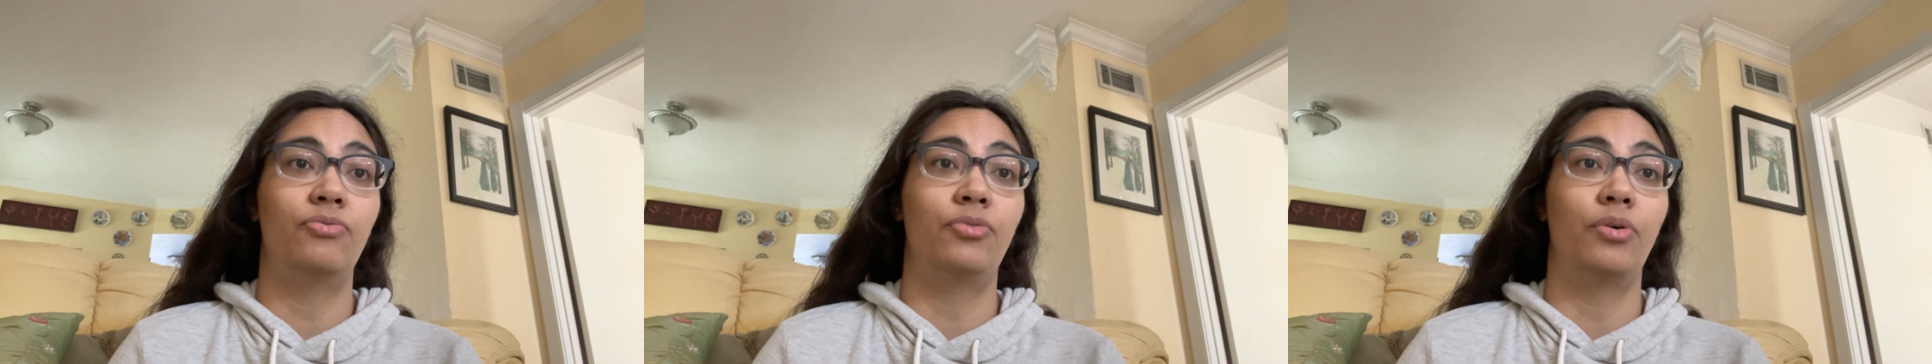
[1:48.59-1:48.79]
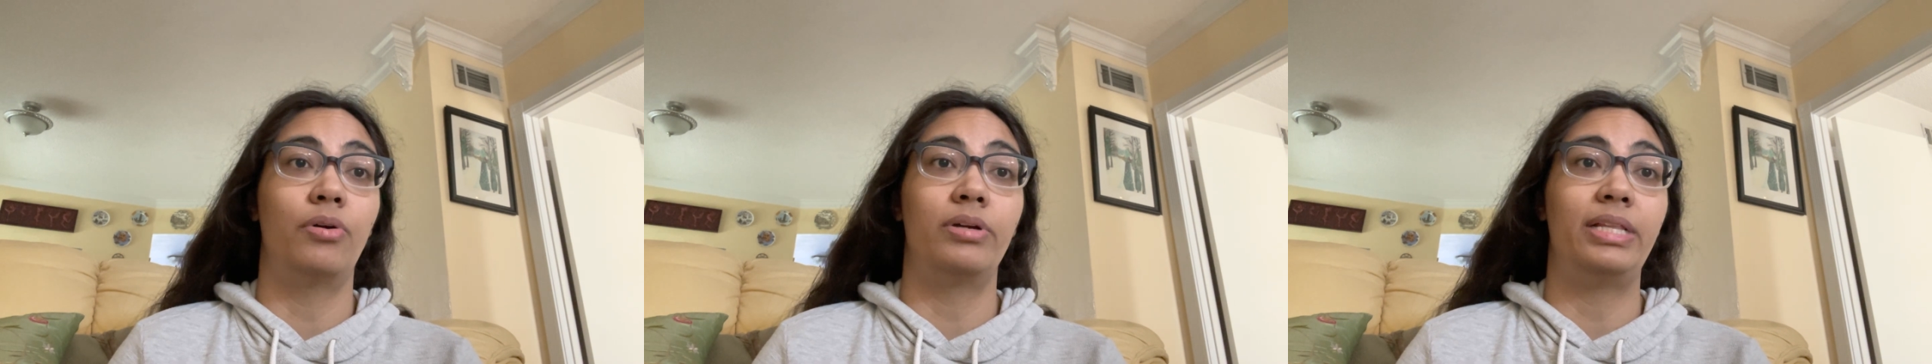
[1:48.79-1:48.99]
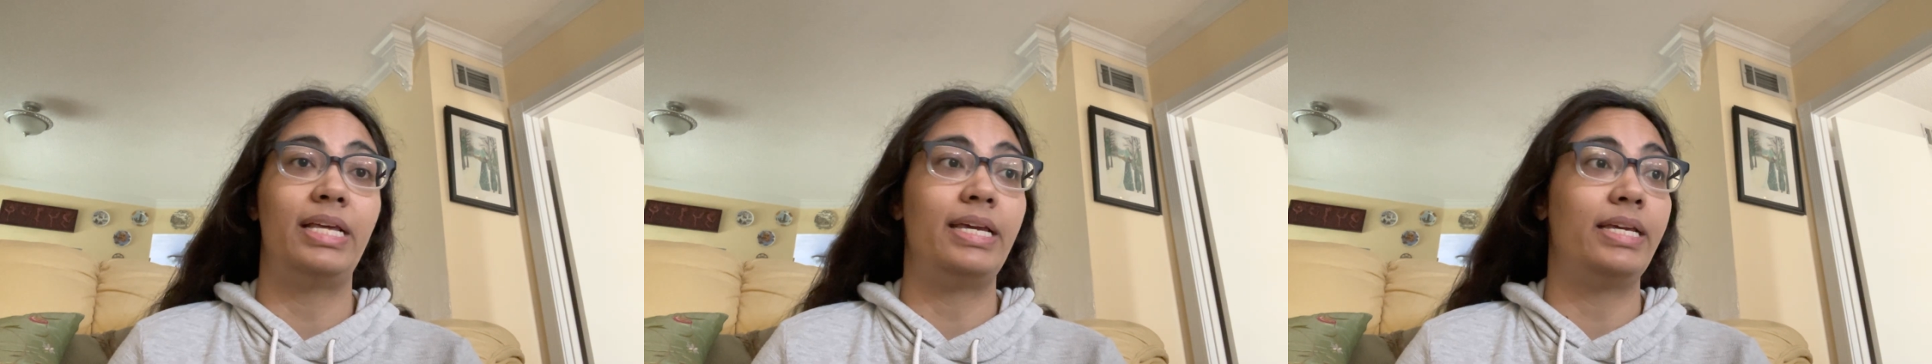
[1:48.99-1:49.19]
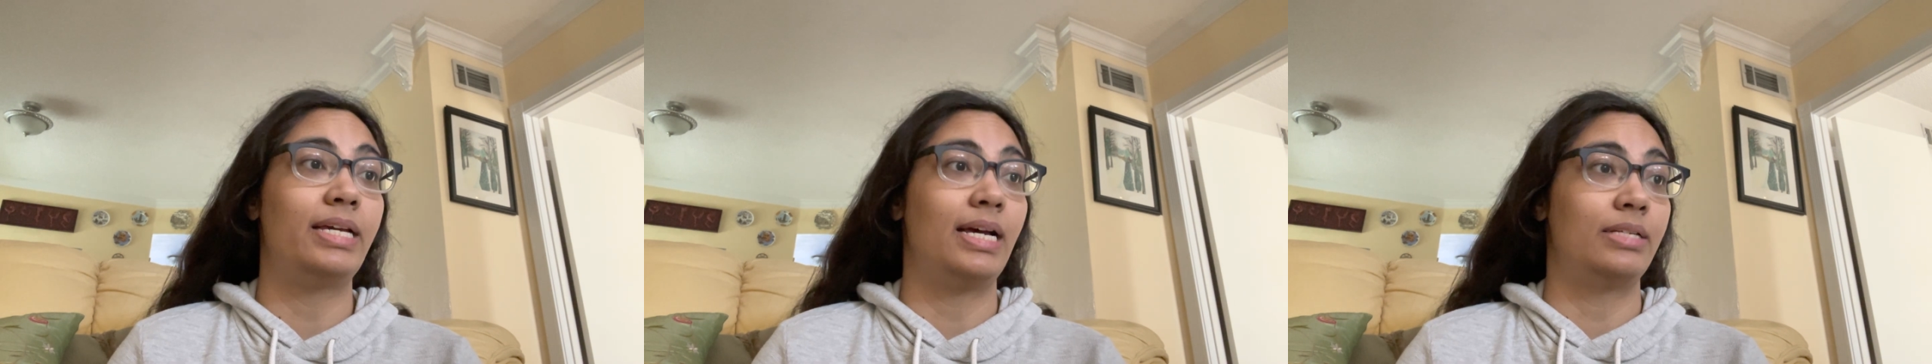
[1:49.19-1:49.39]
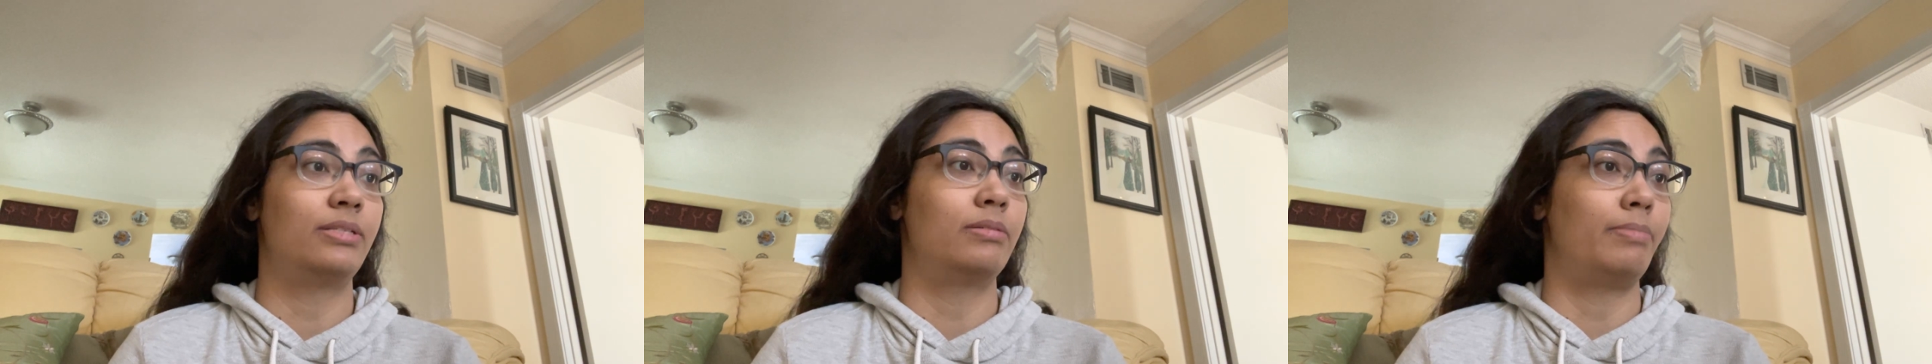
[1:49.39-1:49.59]
for the
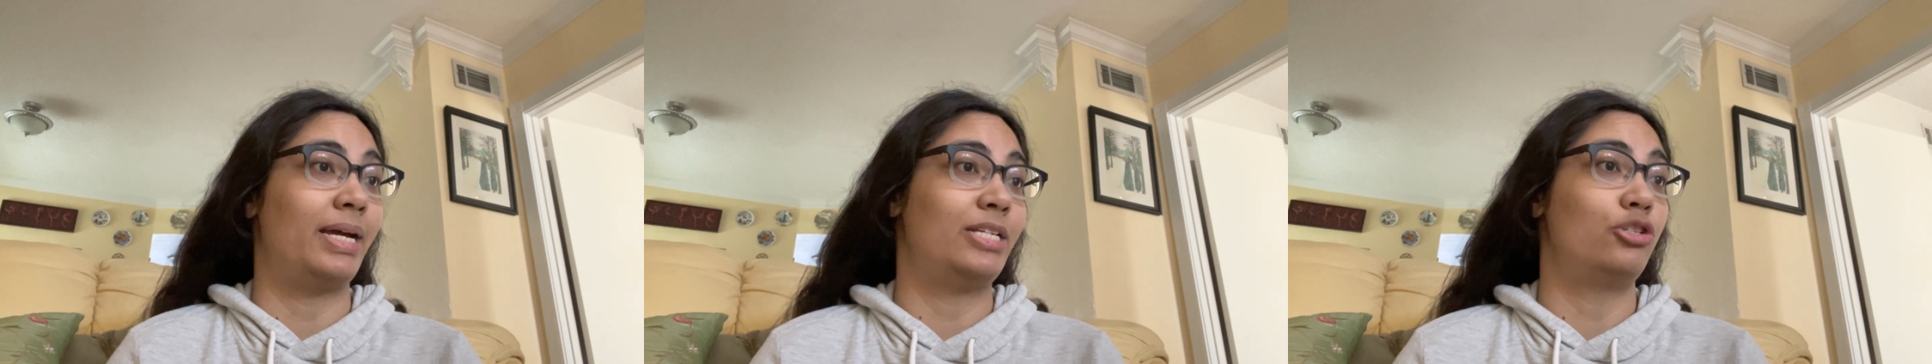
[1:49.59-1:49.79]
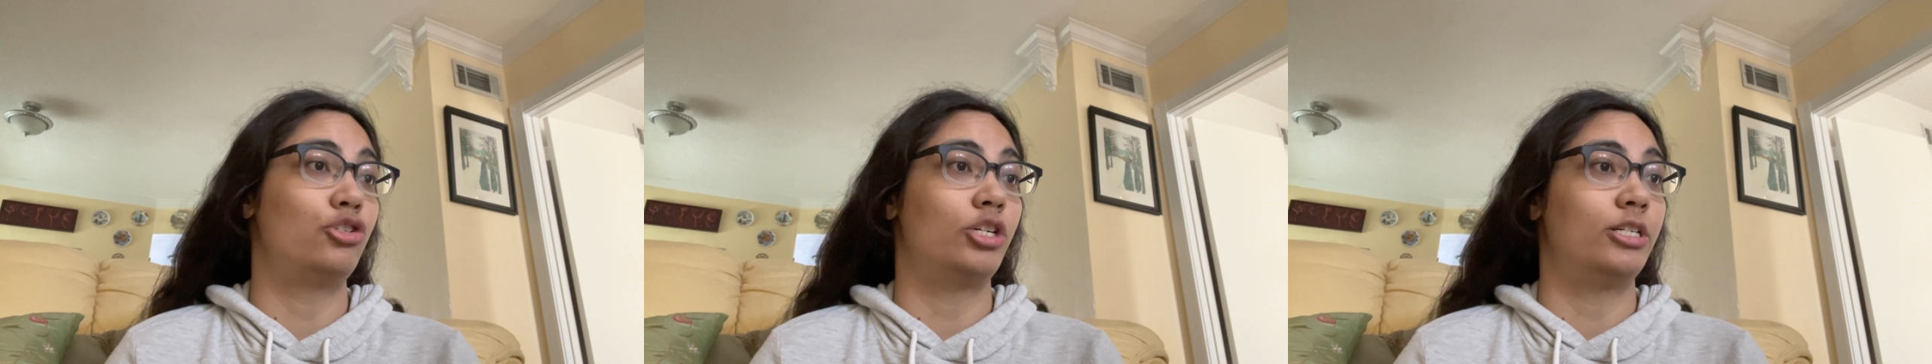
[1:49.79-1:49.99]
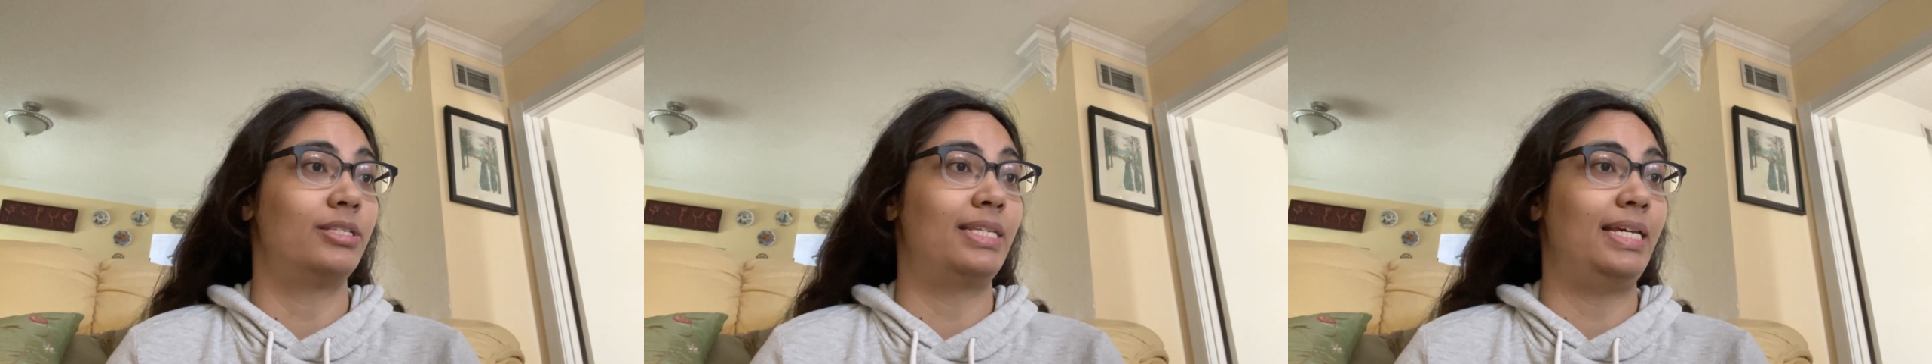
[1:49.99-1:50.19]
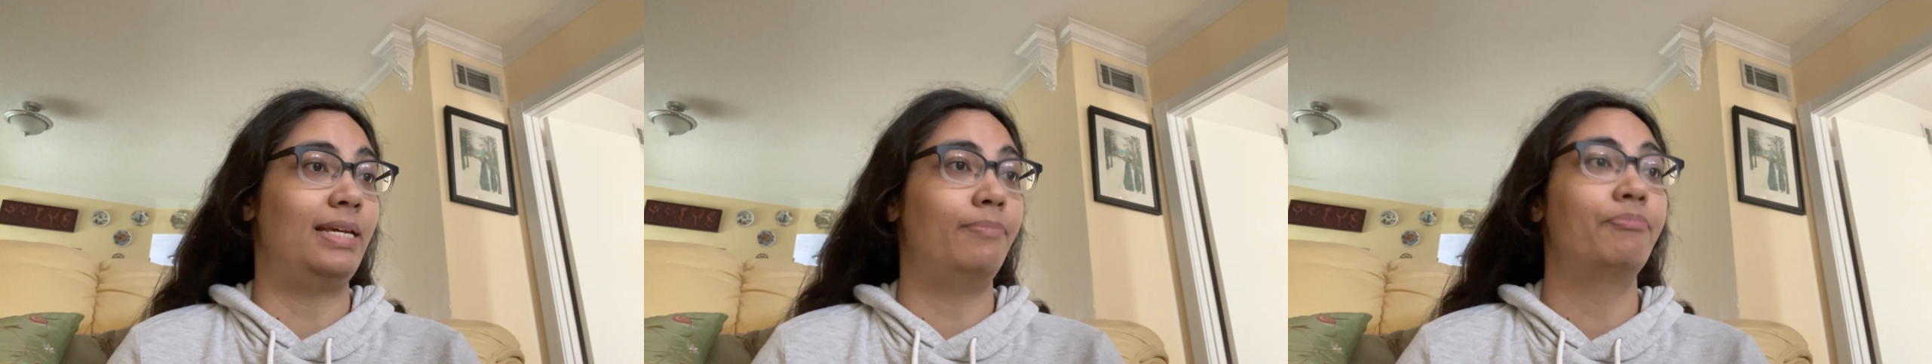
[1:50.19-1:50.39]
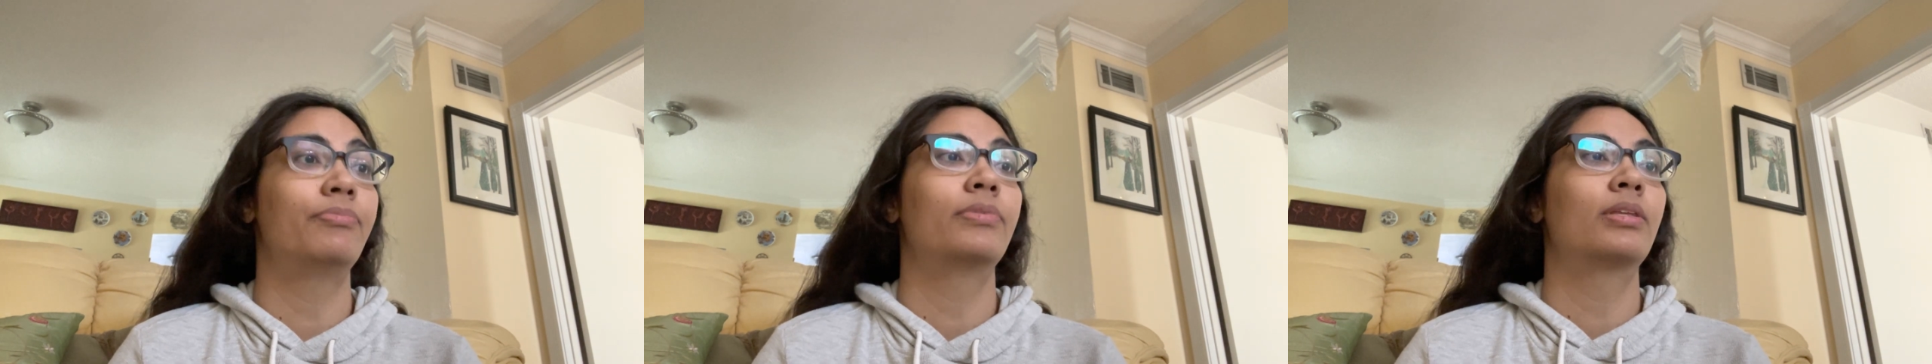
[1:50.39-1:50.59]
customized jersey.